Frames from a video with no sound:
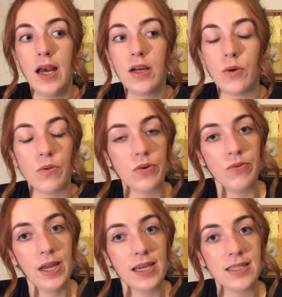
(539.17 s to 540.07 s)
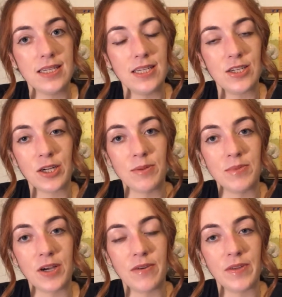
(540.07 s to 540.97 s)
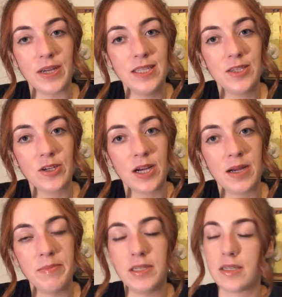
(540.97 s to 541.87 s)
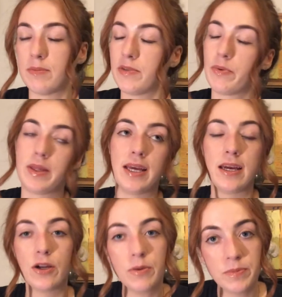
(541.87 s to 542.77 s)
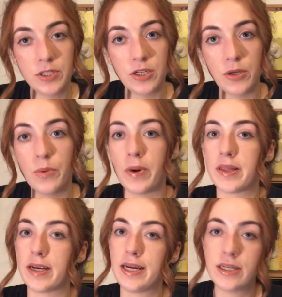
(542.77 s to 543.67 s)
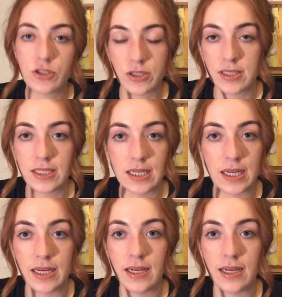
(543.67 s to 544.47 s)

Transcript: go through next in terms of their Instagram, in terms of what they get up to, what they're interested in.